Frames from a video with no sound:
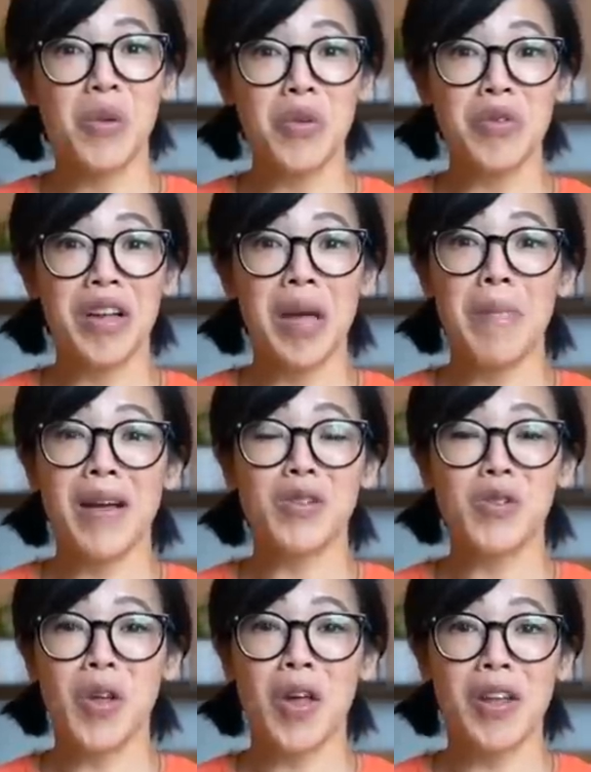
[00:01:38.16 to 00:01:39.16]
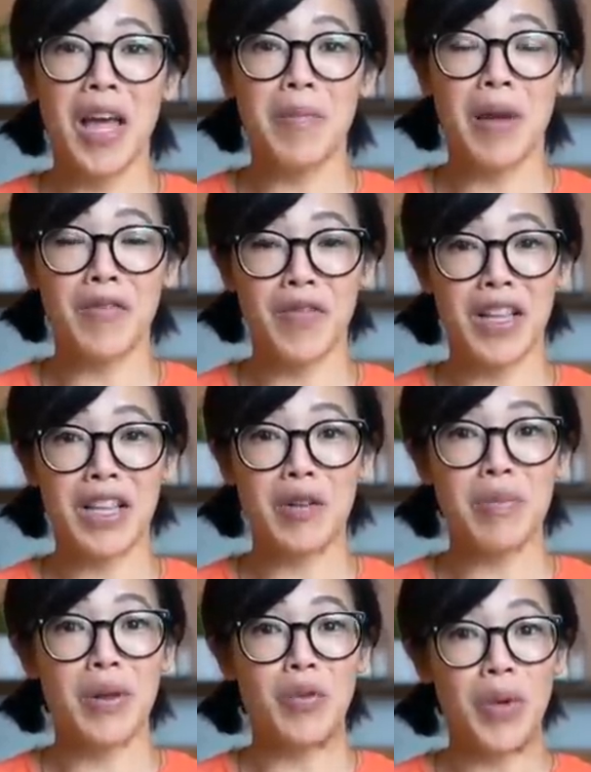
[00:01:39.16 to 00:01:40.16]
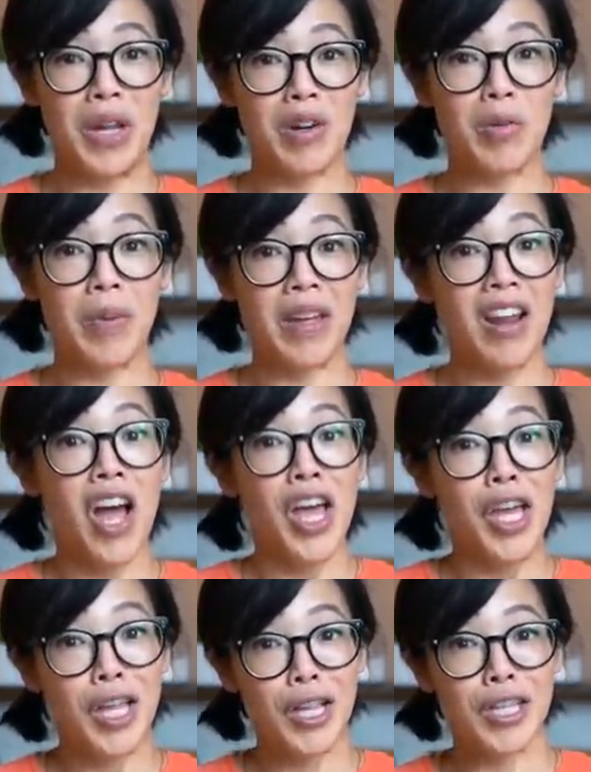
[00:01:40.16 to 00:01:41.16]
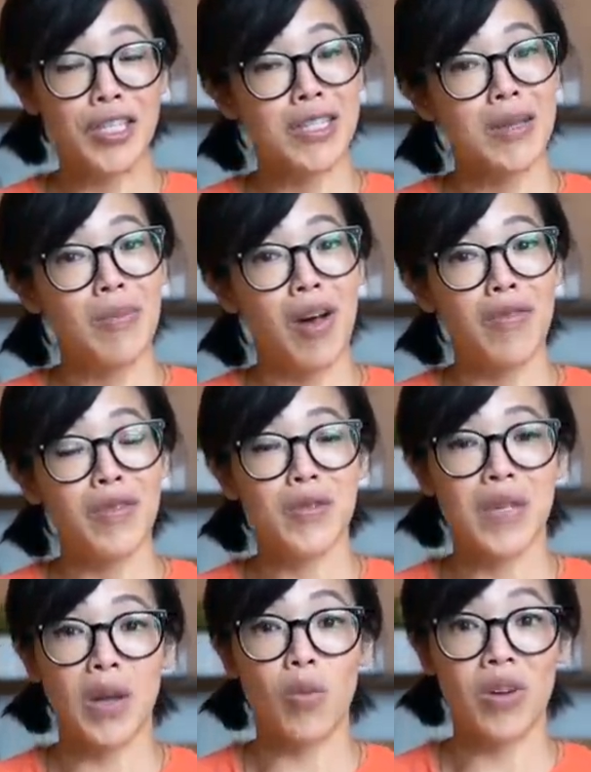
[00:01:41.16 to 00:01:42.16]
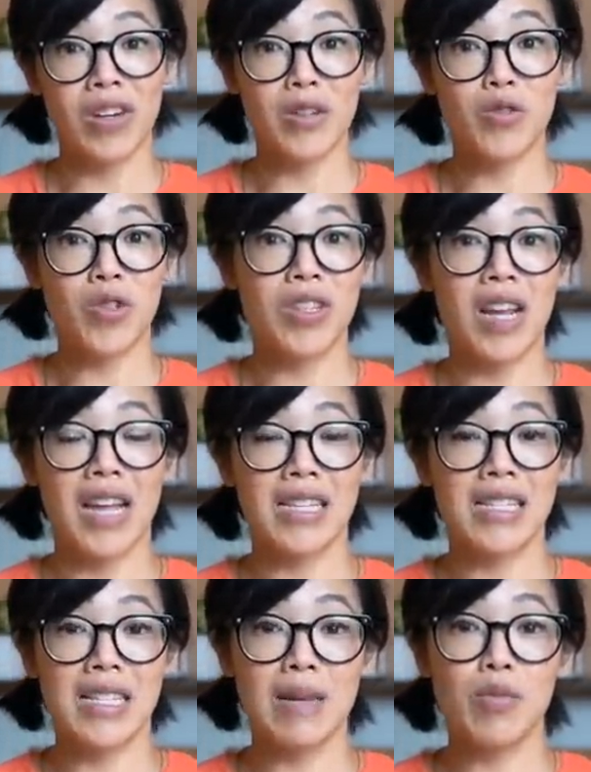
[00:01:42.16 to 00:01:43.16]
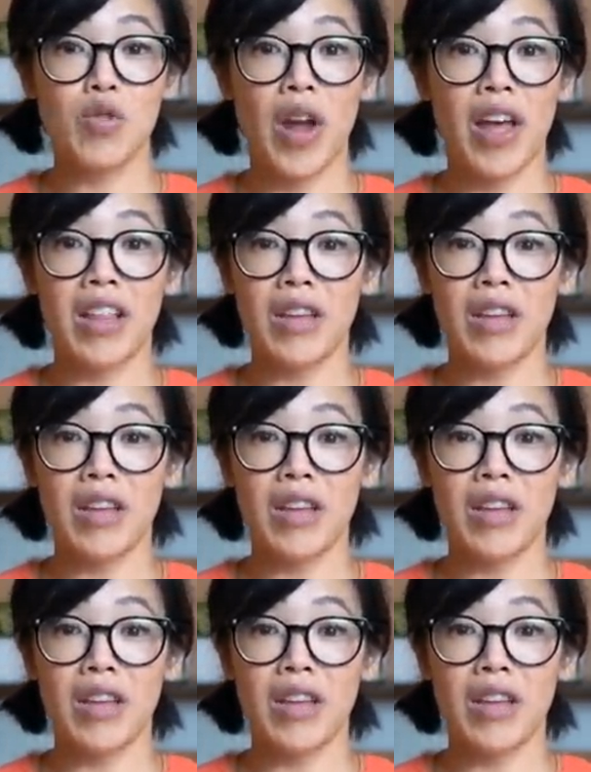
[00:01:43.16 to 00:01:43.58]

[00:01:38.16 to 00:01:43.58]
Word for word: ordering a mattress online might feel a little bit weird, but Helix Sleep offers a 100 night sleep trial.